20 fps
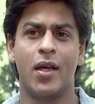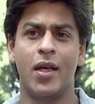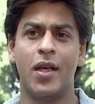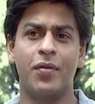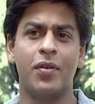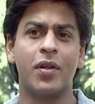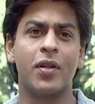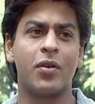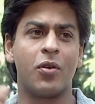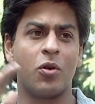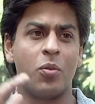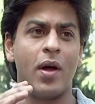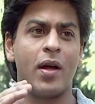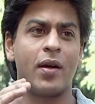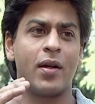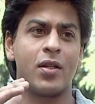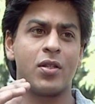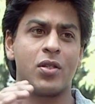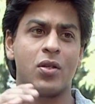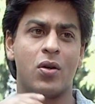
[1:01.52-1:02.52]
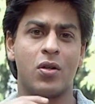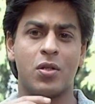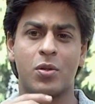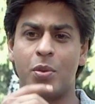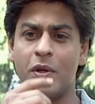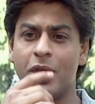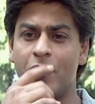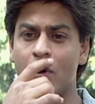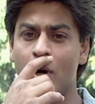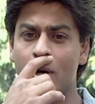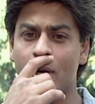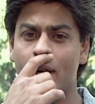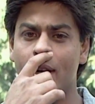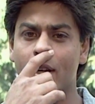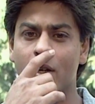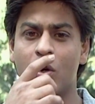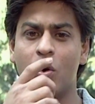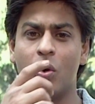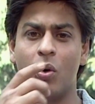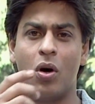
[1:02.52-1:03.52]
even the romantic songs, we've not
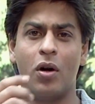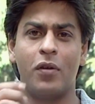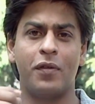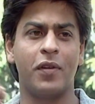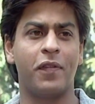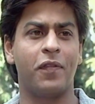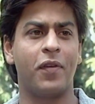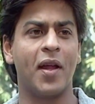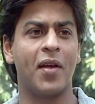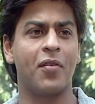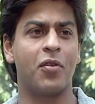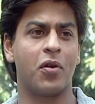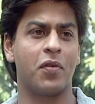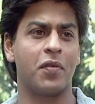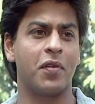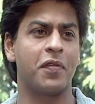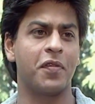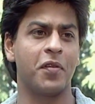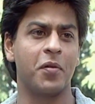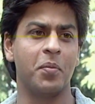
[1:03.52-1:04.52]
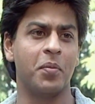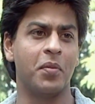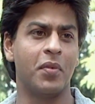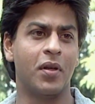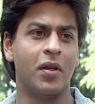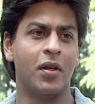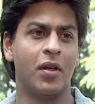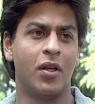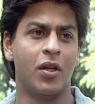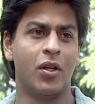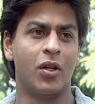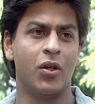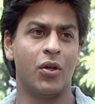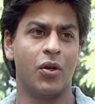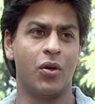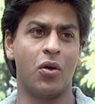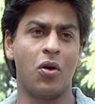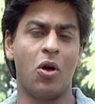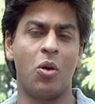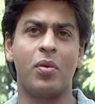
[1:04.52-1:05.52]
let go of the flavor of the film.
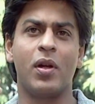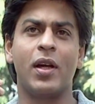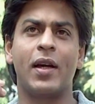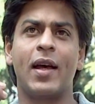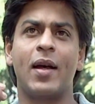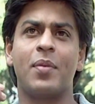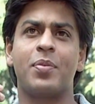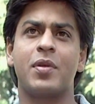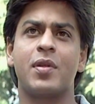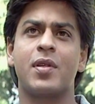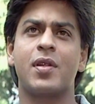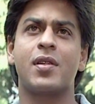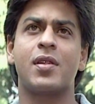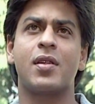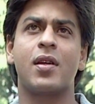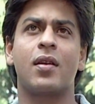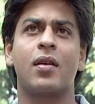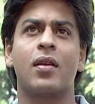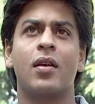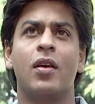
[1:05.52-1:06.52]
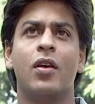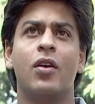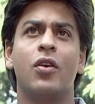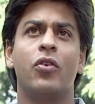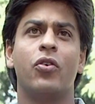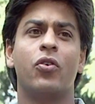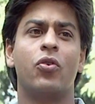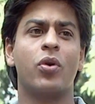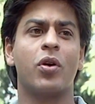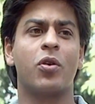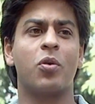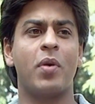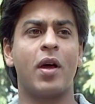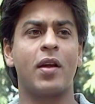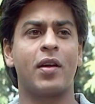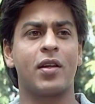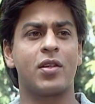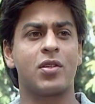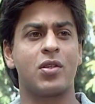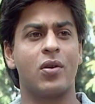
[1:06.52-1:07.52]
You know, normally it happens is that you do a
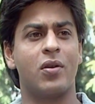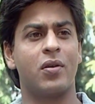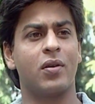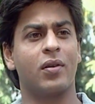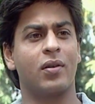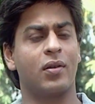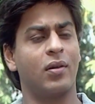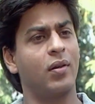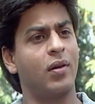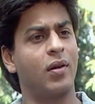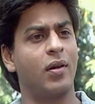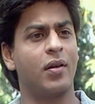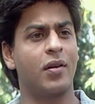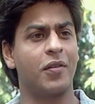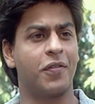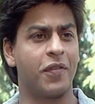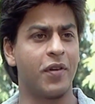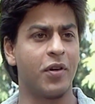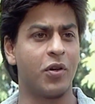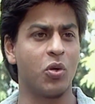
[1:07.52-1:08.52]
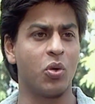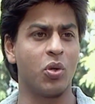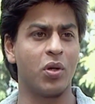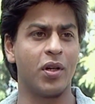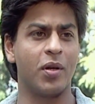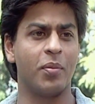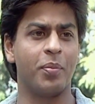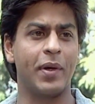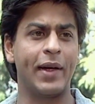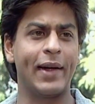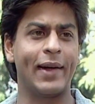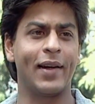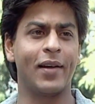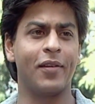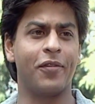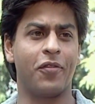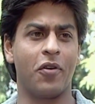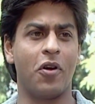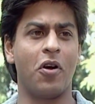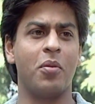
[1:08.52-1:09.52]
romantic song in a different tone completely
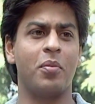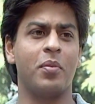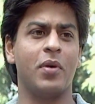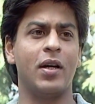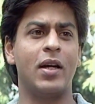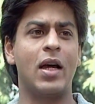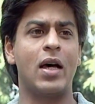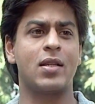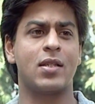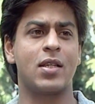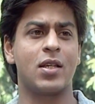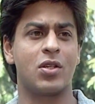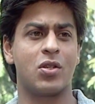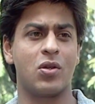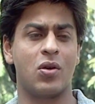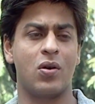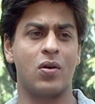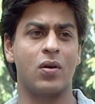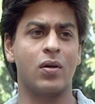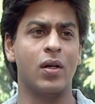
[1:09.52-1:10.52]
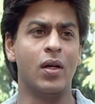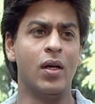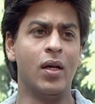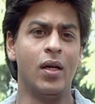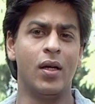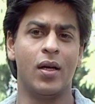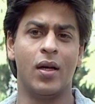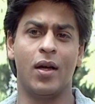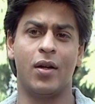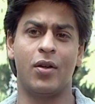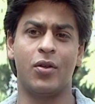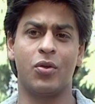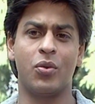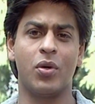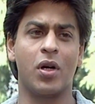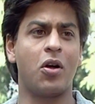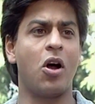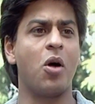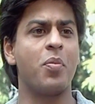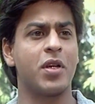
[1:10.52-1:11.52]
from a dancing song, and you do
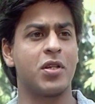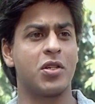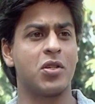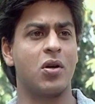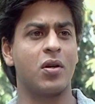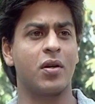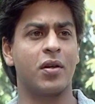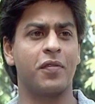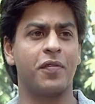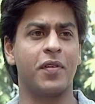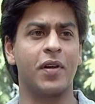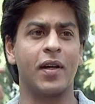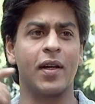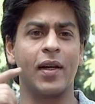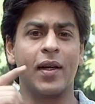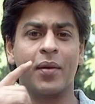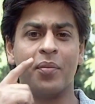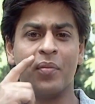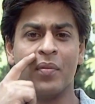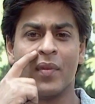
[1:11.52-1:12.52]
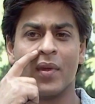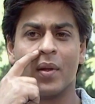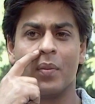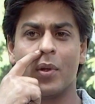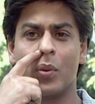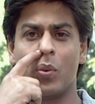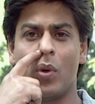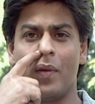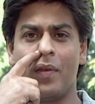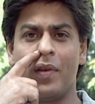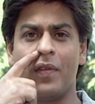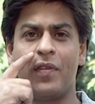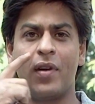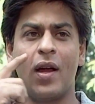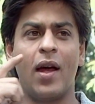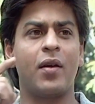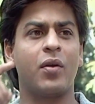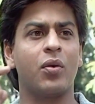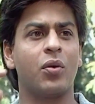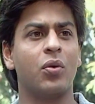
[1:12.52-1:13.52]
a comic song differently. But what we've
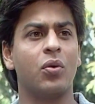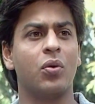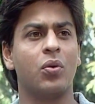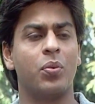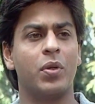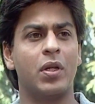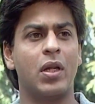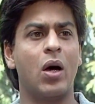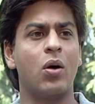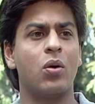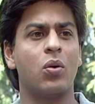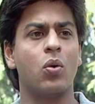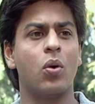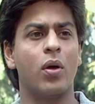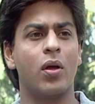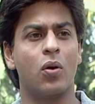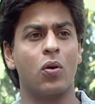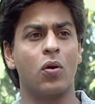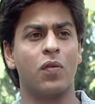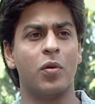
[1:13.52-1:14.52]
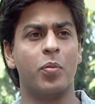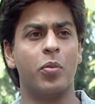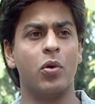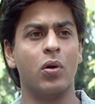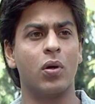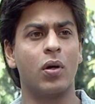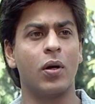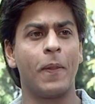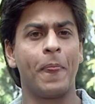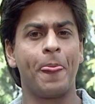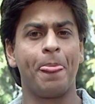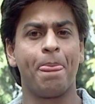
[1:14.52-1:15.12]
tried to do without going overboard,